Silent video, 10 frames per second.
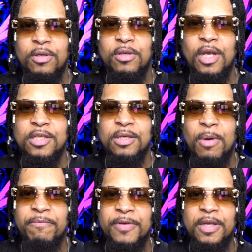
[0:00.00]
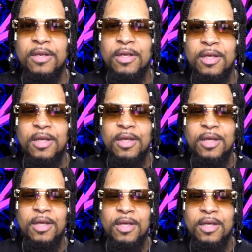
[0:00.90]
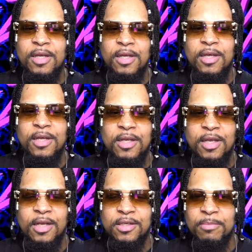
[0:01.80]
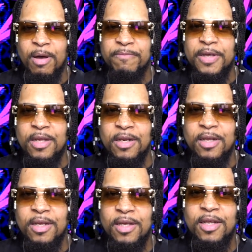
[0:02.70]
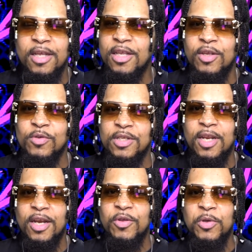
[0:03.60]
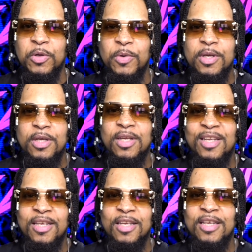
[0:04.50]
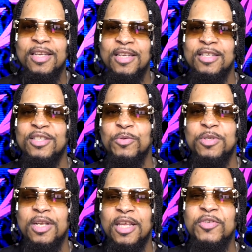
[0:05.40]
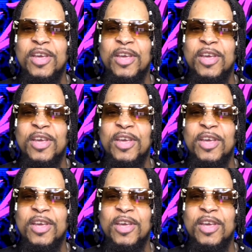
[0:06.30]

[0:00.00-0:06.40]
Y'all see my feet? Y'all see my feet? You all see my feet you all see that, do you? So slick, you